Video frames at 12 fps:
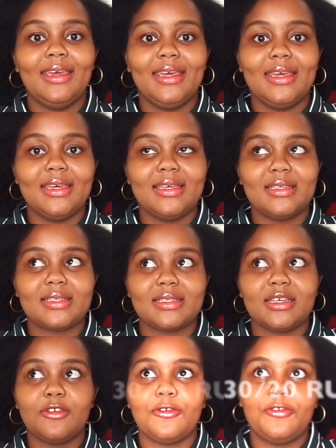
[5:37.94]
is
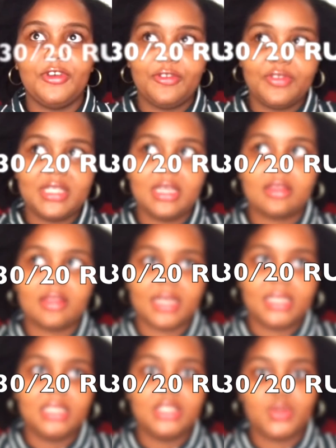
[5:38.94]
the
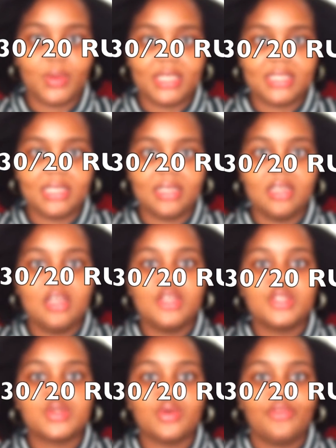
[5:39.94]
50-30-20.
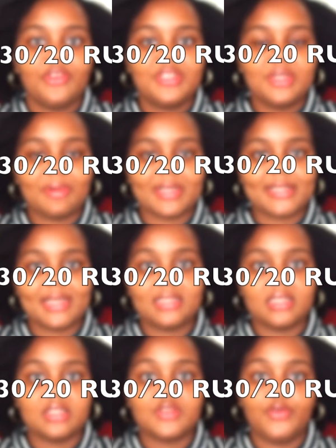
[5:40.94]
So
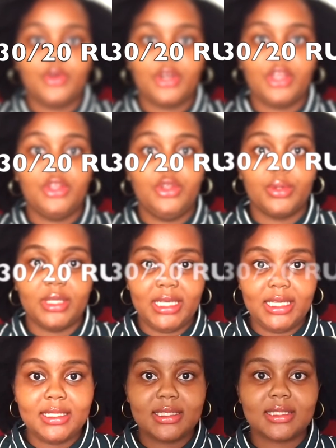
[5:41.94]
50% is for your
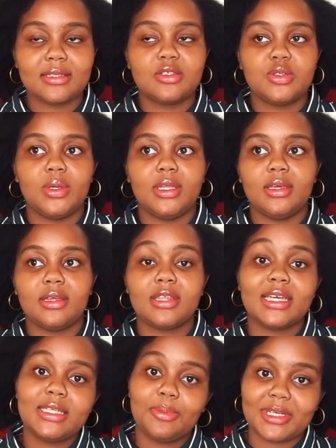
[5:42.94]
needs,
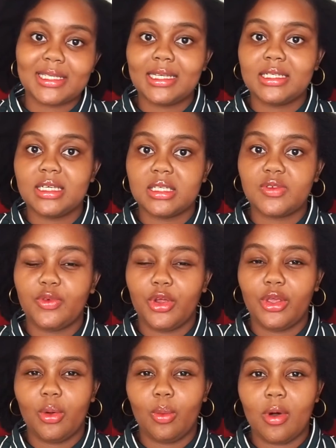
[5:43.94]
30% is for
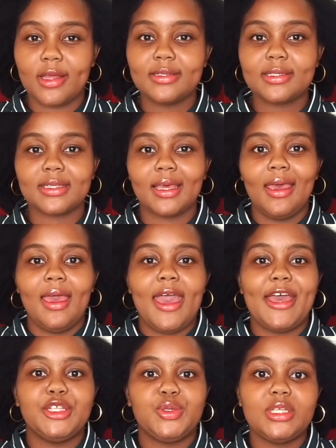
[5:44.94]
your wants,
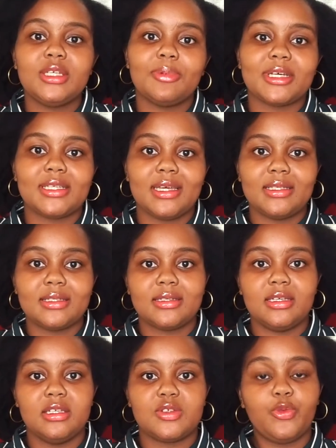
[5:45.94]
and 20%
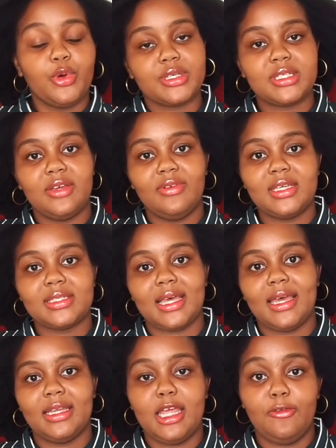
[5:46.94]
is for savings
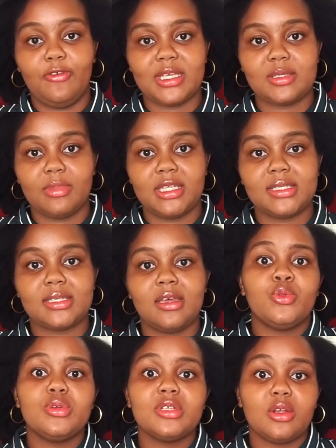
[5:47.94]
and investments.
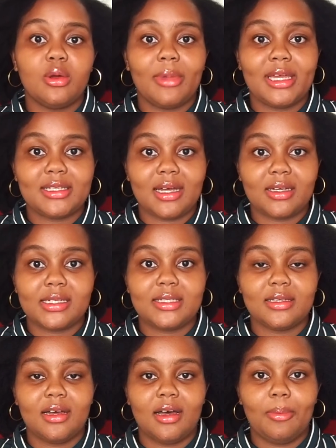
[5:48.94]
Those are not my
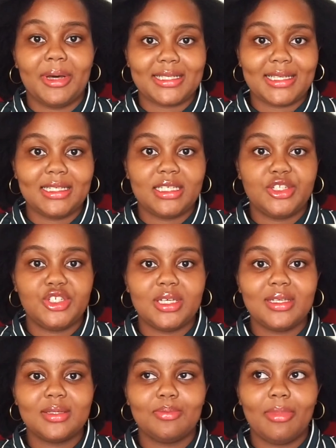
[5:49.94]
target
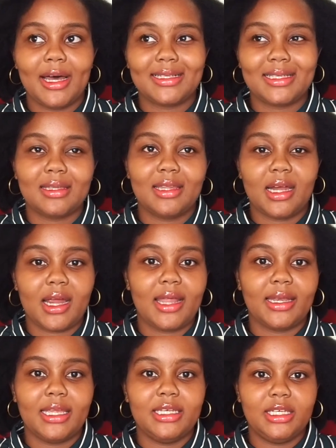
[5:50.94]
percentages, but they're
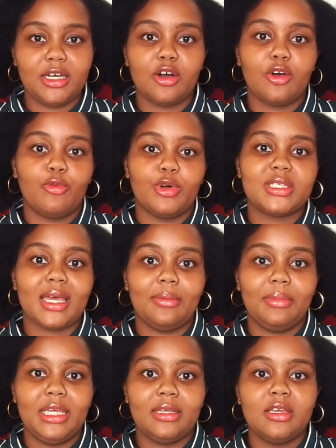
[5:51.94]
an idea of what I
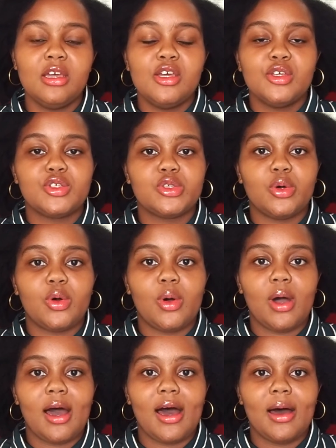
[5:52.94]
mean.
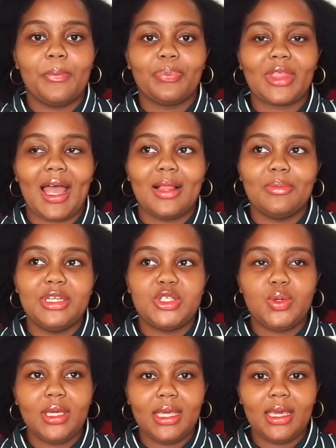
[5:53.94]
So I'll be
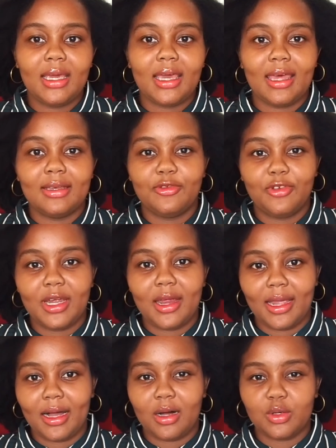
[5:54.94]
tweaking and
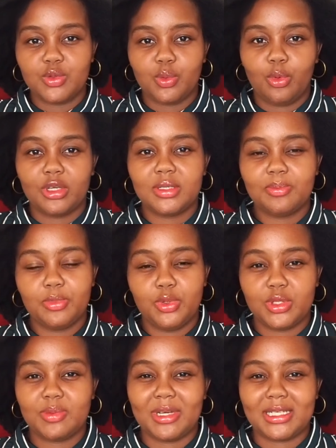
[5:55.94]
figuring out what
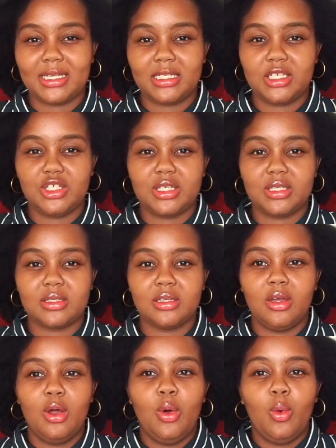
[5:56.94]
those percentages
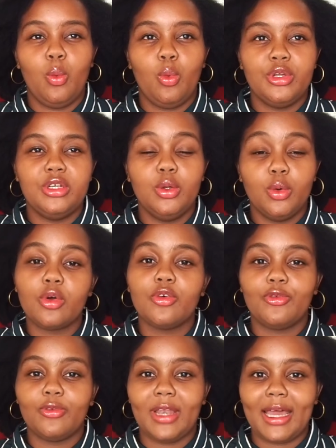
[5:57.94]
would look
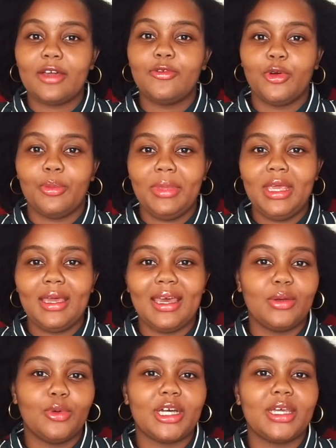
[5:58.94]
like for me
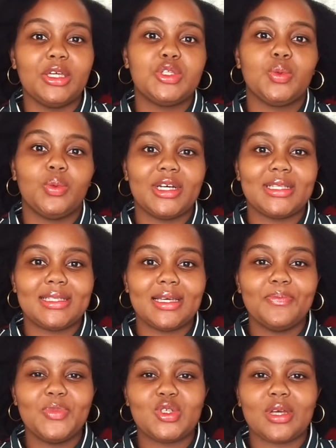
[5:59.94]
and working towards
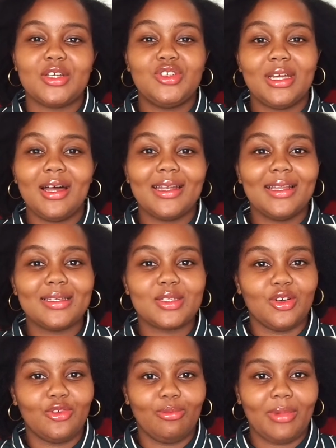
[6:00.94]
them, so that regardless
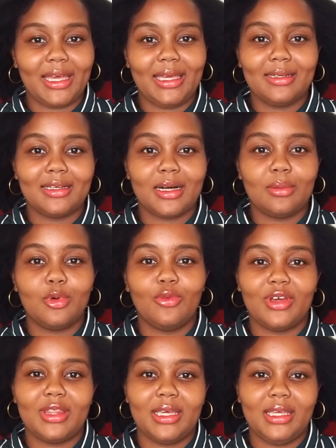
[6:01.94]
of my income over the